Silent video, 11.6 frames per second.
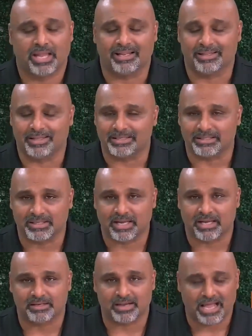And this
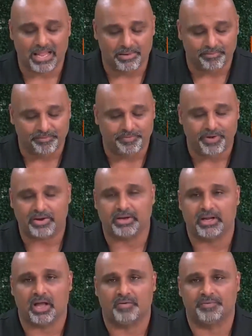kit, I am very
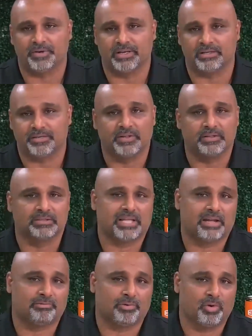confident, fills
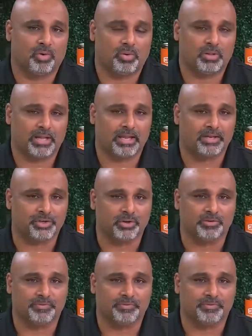that role, and you'll